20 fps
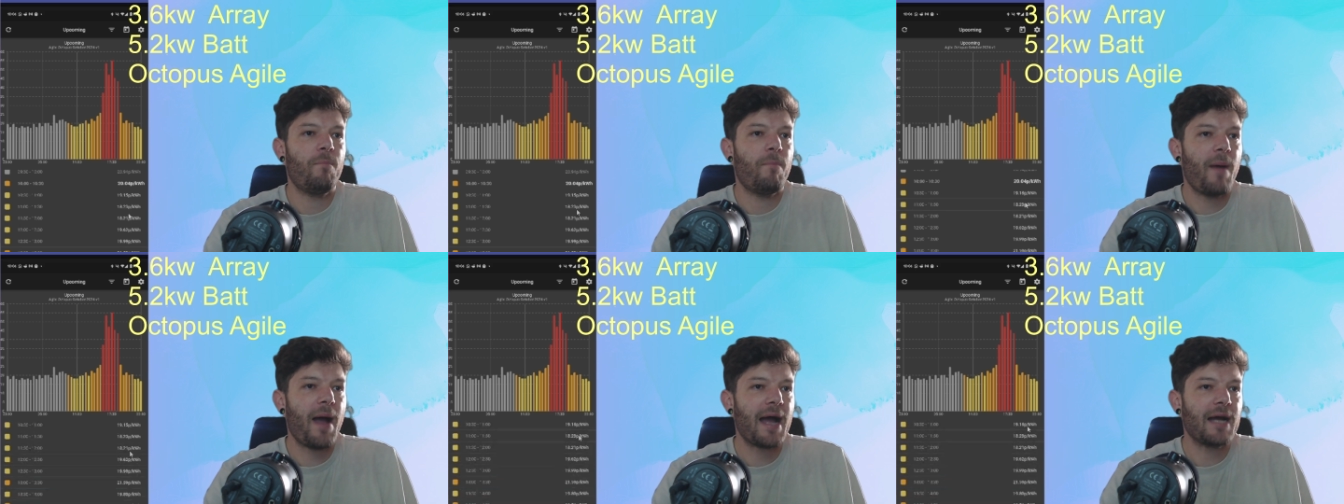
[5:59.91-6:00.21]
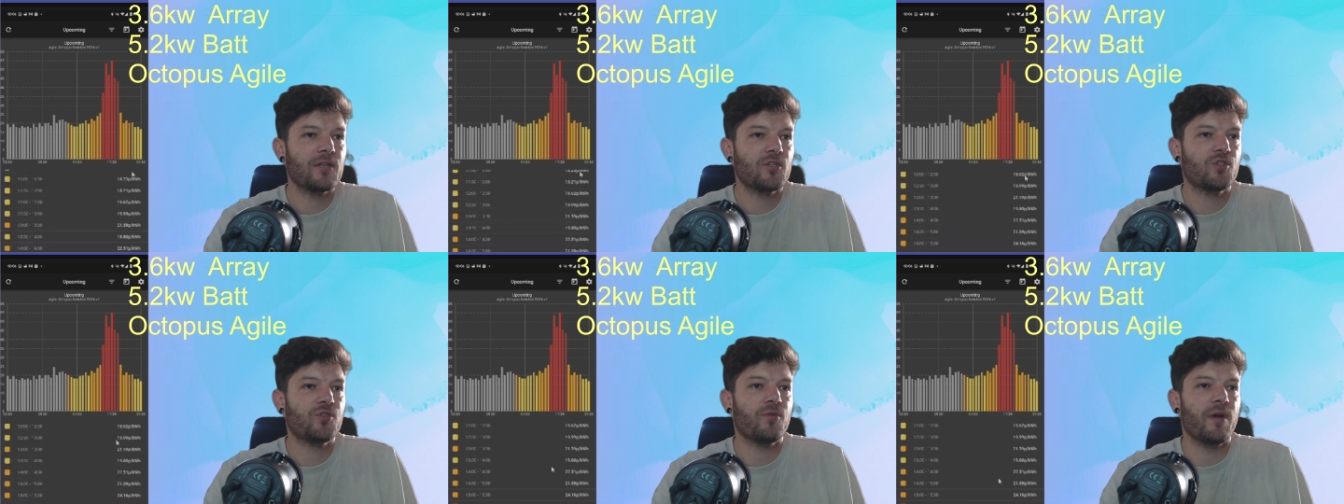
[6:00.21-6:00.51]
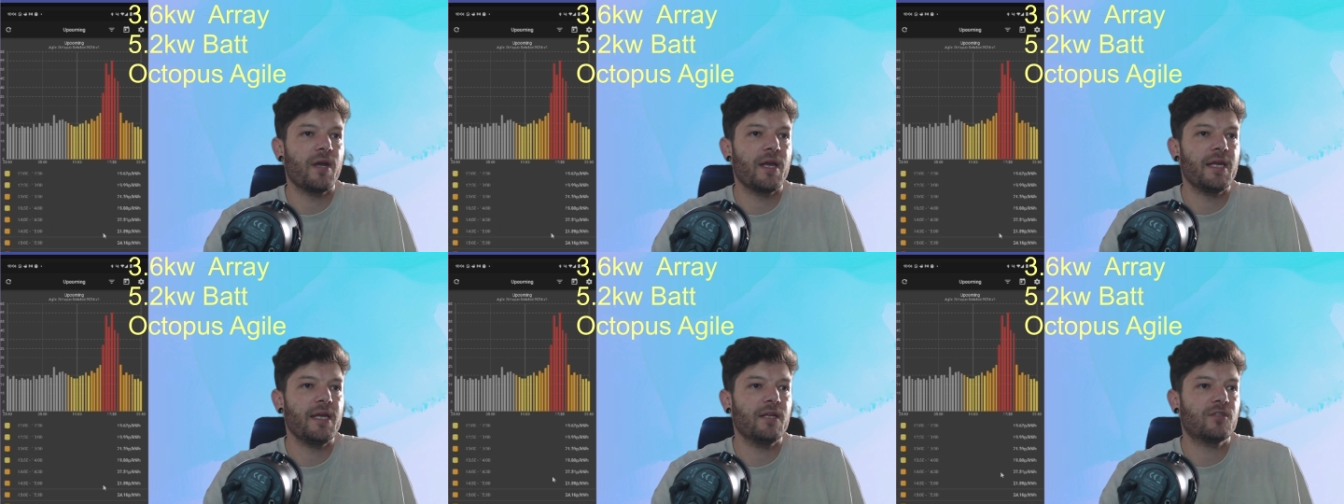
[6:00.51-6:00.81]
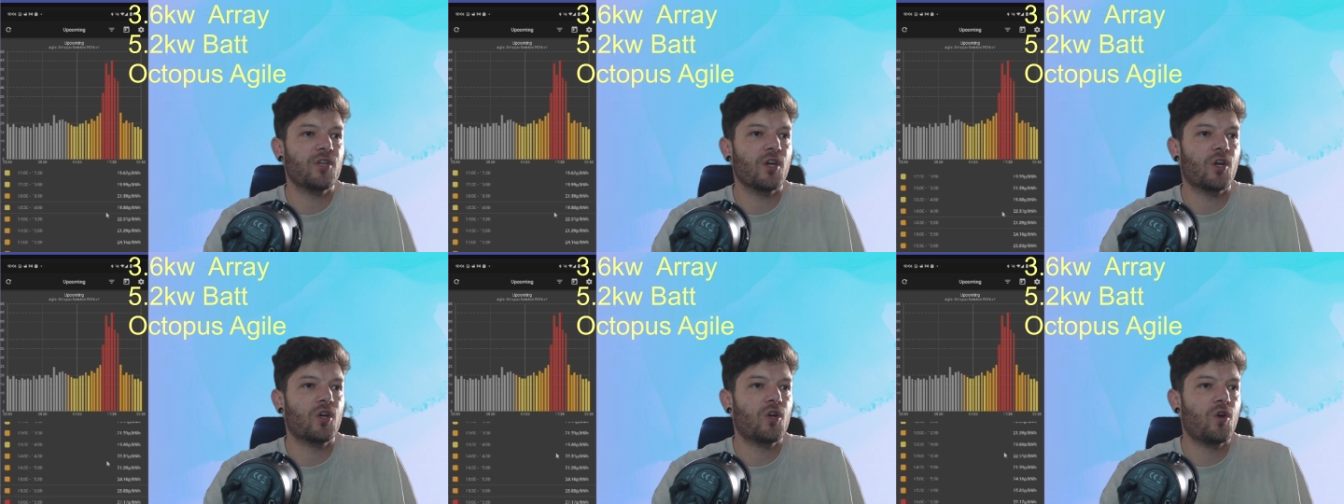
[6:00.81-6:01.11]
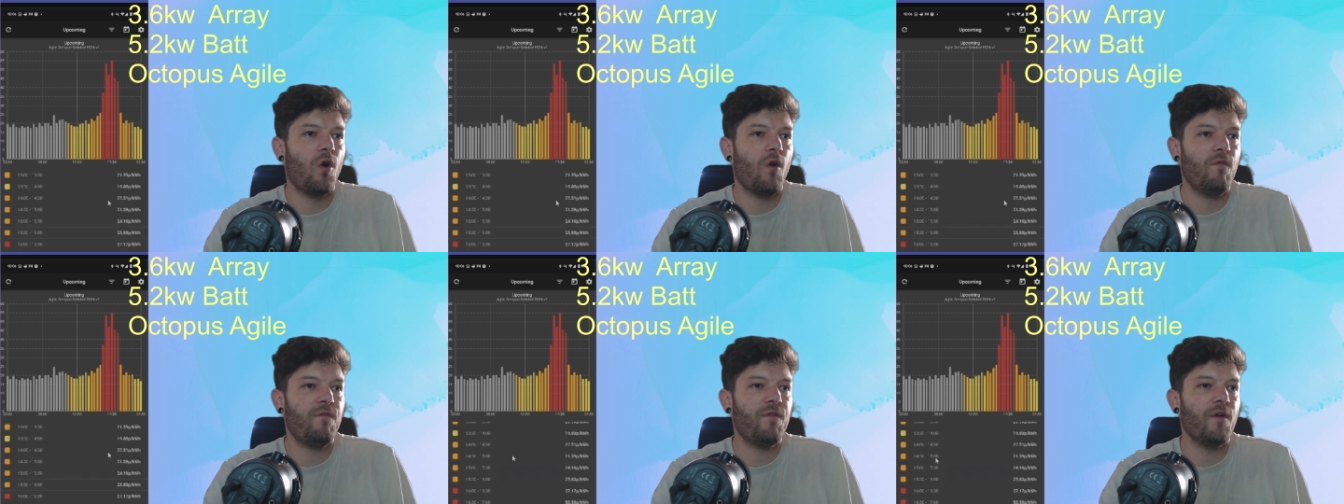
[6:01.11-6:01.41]
battery to
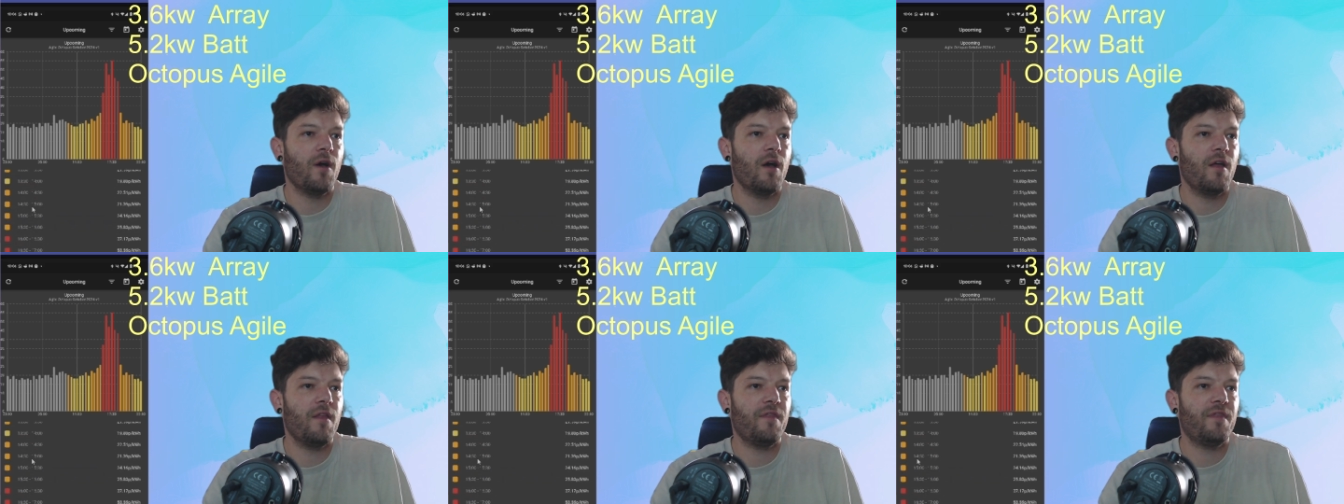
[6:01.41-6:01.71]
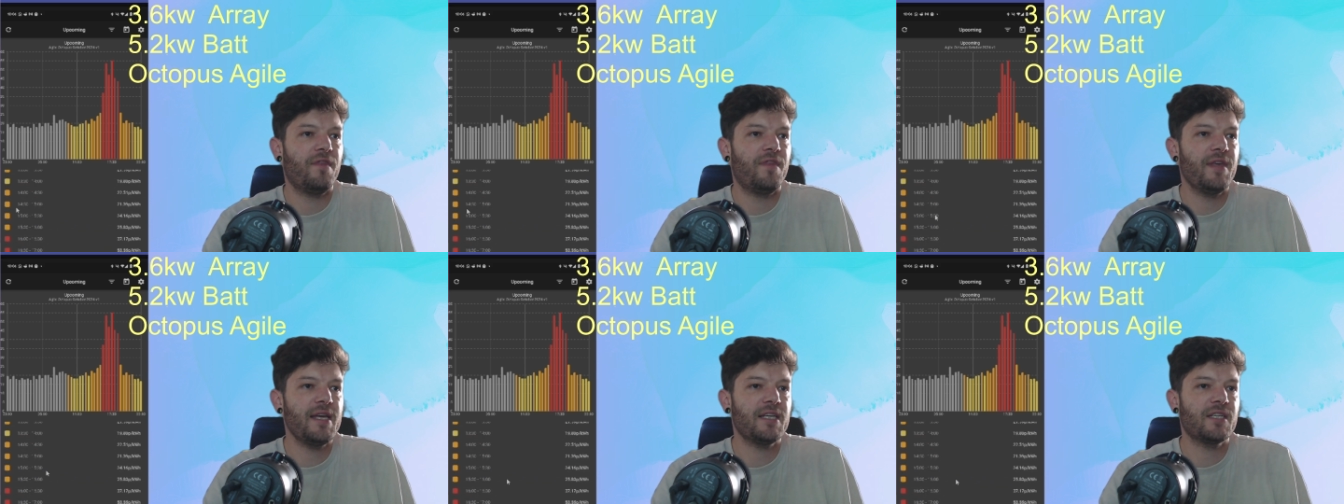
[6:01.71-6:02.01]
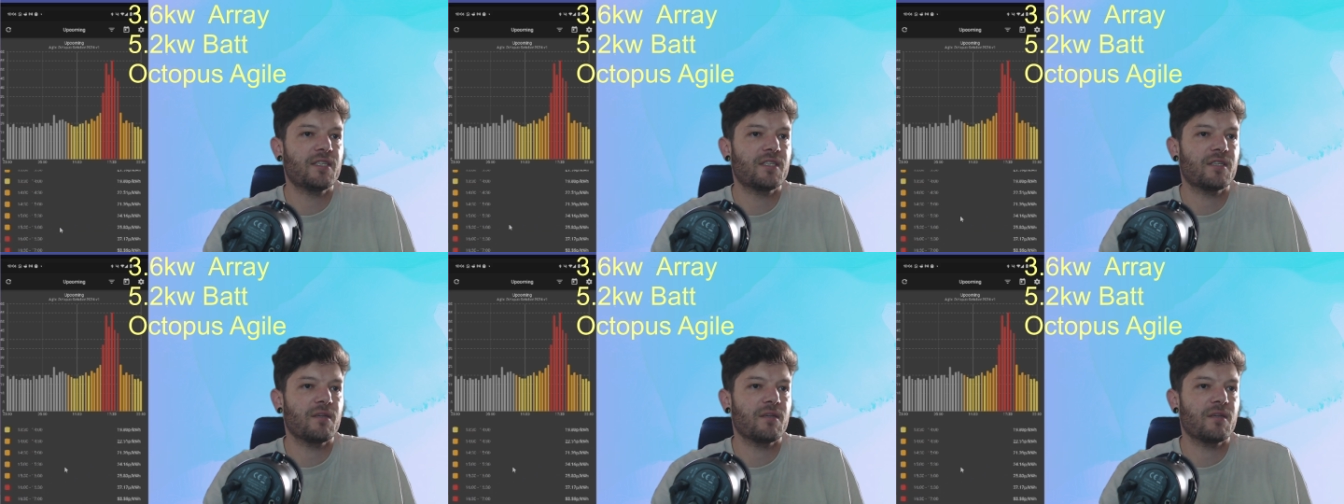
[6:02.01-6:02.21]
cover this